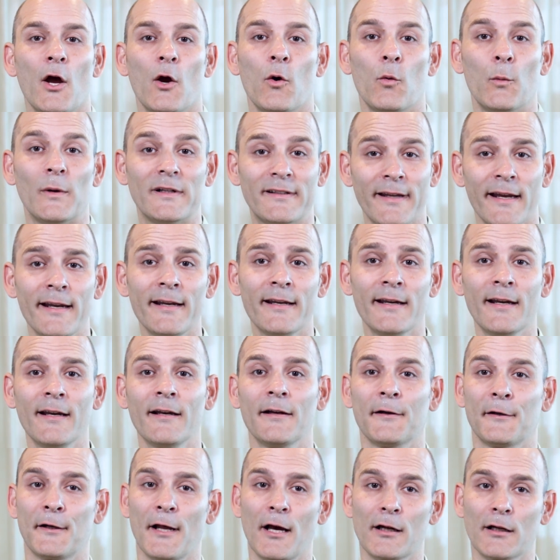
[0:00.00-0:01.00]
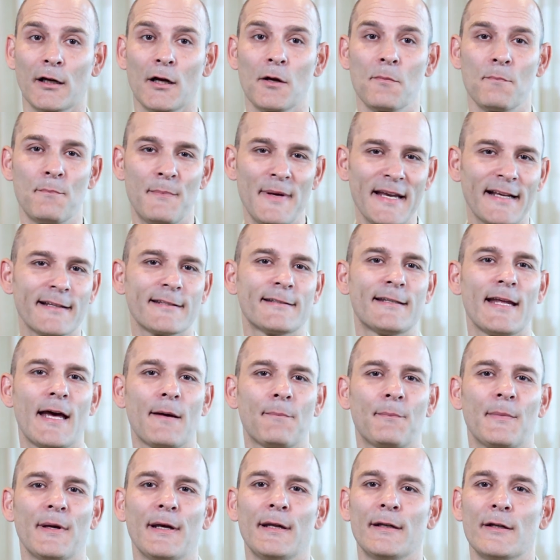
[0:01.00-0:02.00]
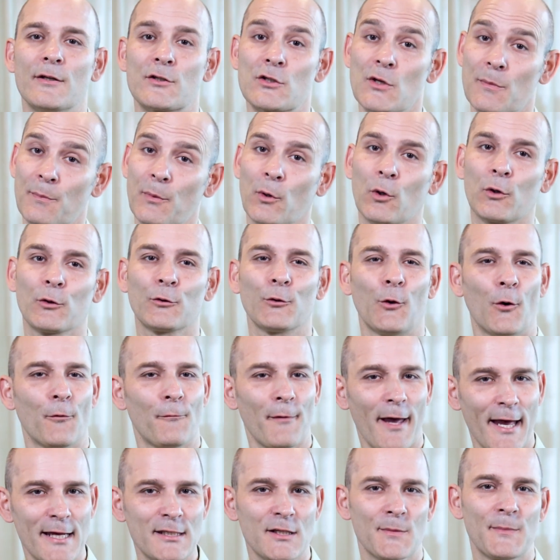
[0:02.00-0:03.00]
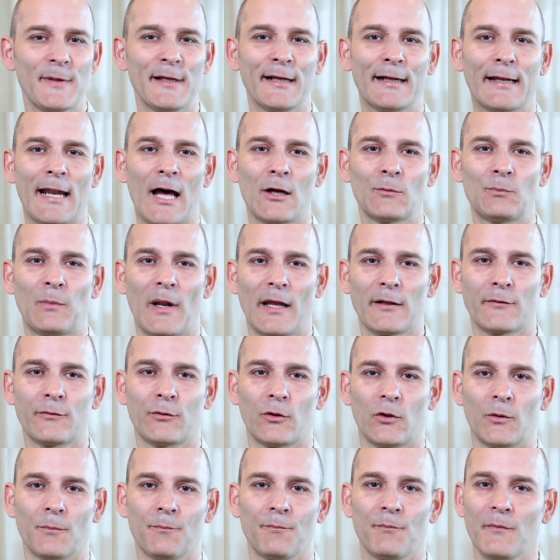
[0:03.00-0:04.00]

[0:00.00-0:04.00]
We're taking another big step in the support of SAP Cloud Platform,